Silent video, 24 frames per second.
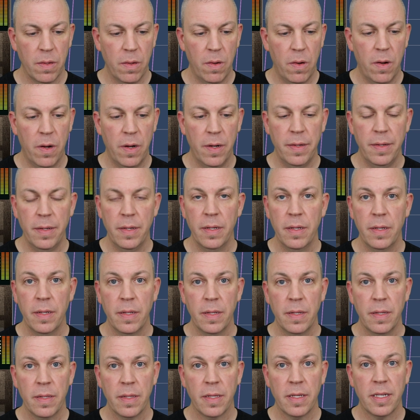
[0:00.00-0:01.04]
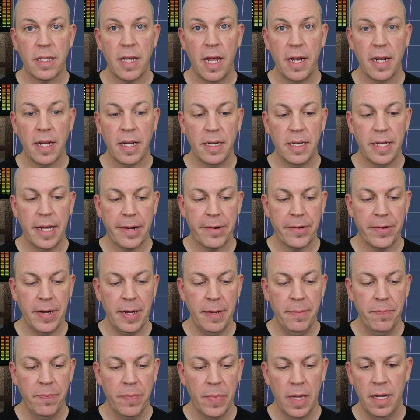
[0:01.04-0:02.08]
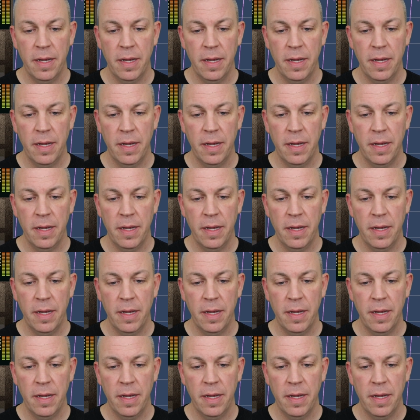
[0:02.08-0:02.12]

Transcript: on the sonic integrity.